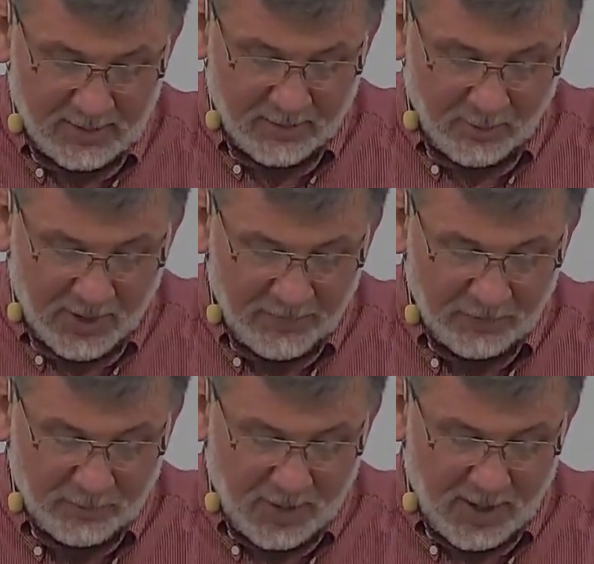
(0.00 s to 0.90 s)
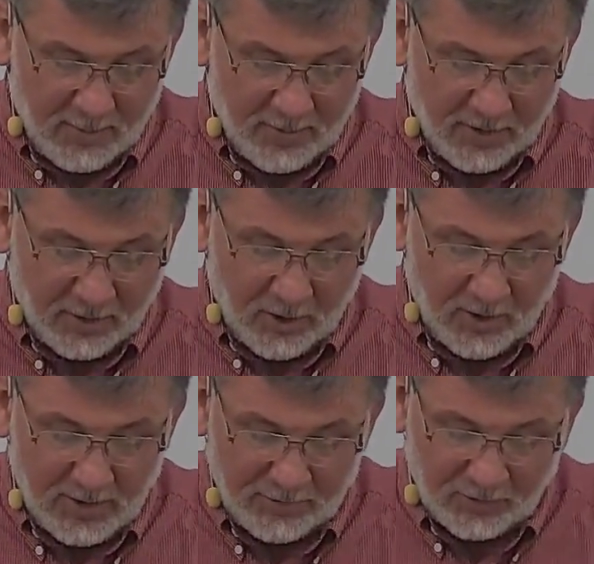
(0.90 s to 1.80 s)
The wife is bound by the
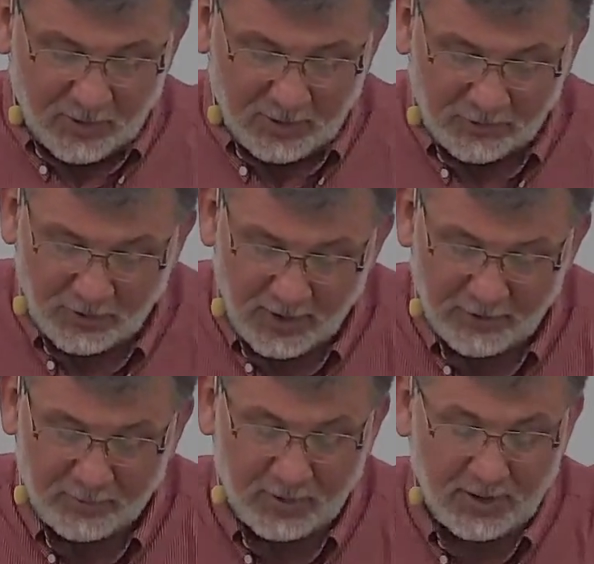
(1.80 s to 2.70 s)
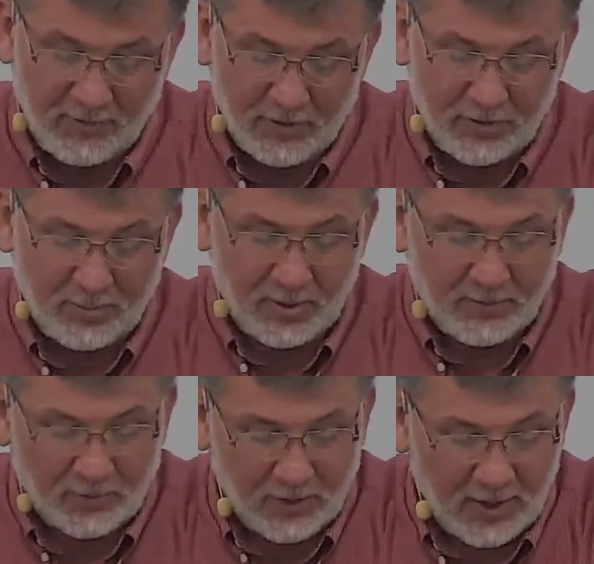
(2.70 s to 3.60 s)
law as long as her husband liveth, but
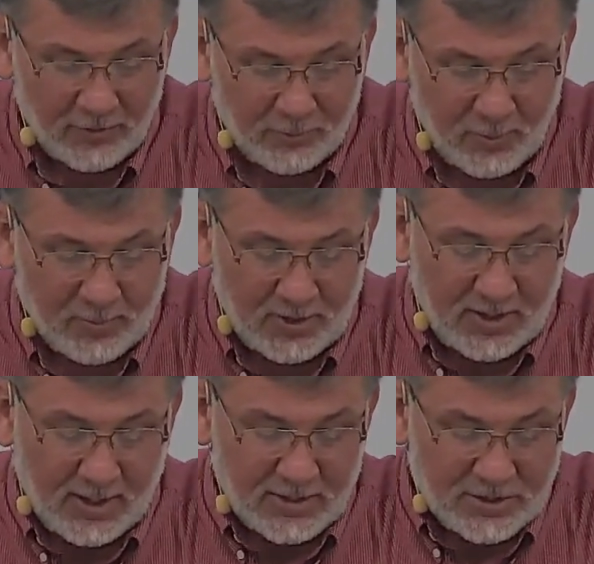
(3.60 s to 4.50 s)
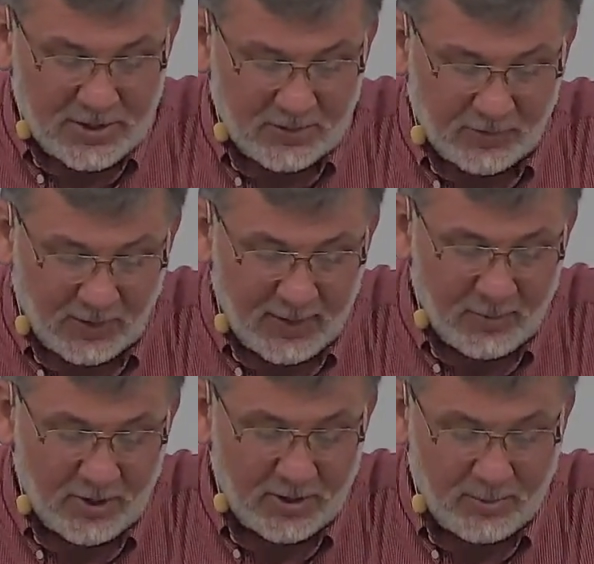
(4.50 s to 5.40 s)
if her husband be dead, she is at
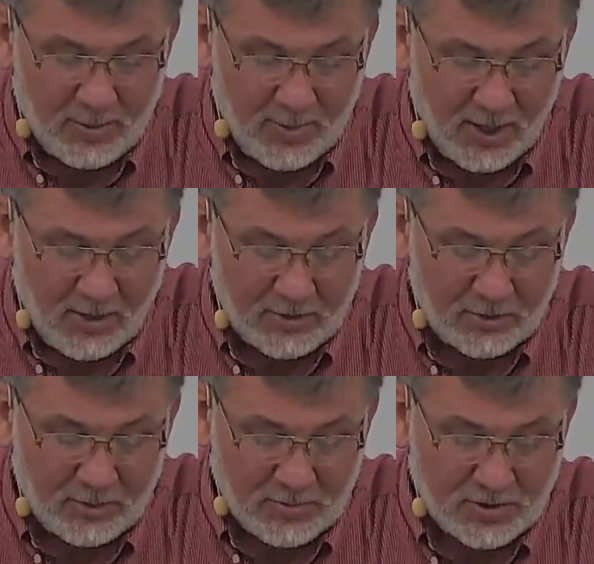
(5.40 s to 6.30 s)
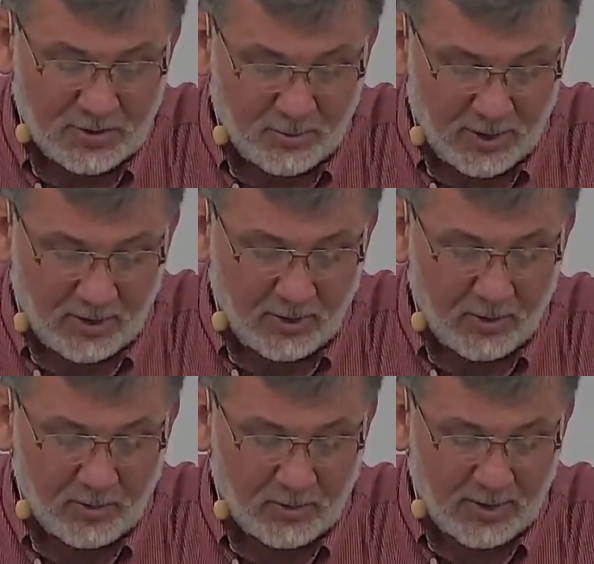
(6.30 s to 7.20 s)
liberty to be married to whom she will,
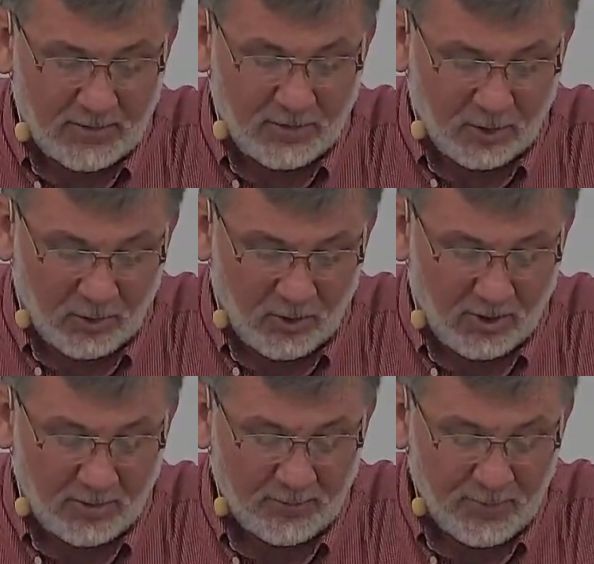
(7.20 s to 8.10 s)
only in the Lord.